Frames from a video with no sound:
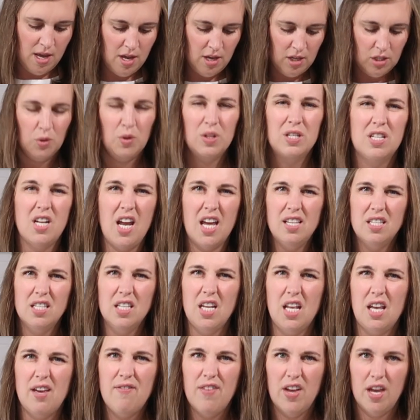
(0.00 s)
so it's nice and
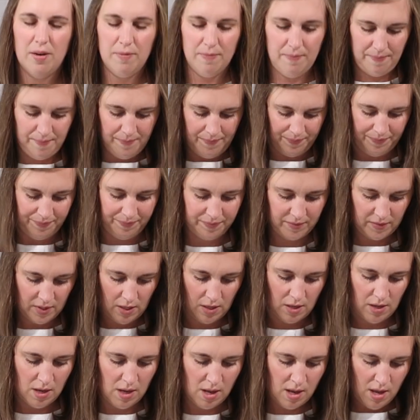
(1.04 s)
even
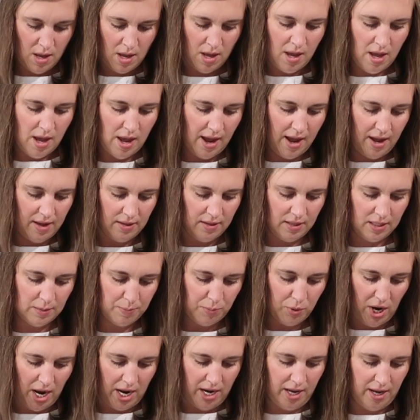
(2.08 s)
and
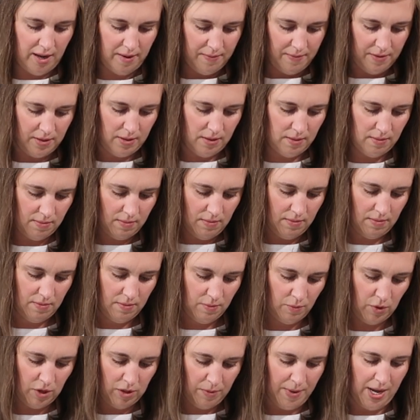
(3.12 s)
spread it
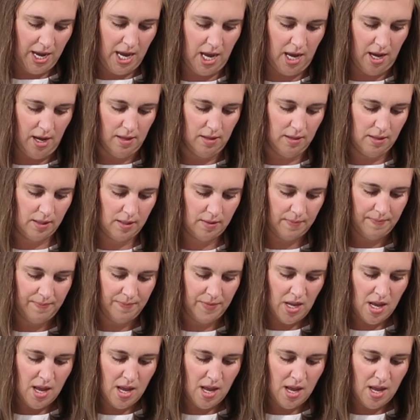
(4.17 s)
with my hands.